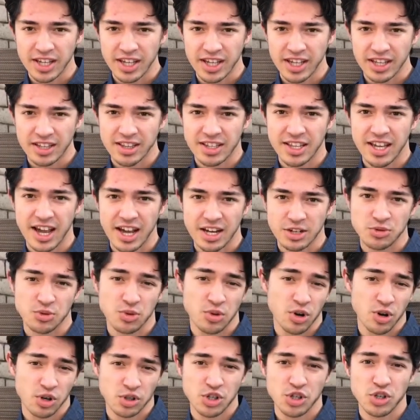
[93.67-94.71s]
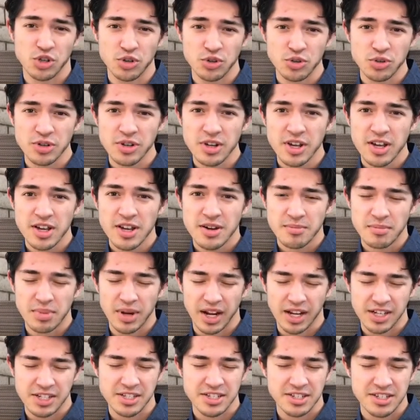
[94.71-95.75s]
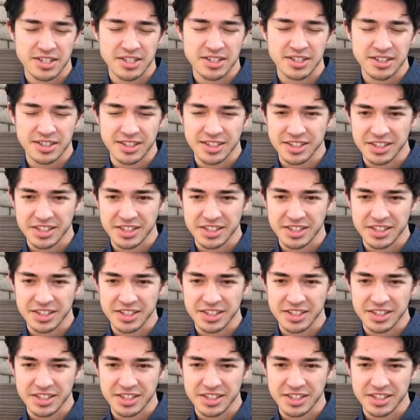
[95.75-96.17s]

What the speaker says: in the actual cartoon, but I just didn't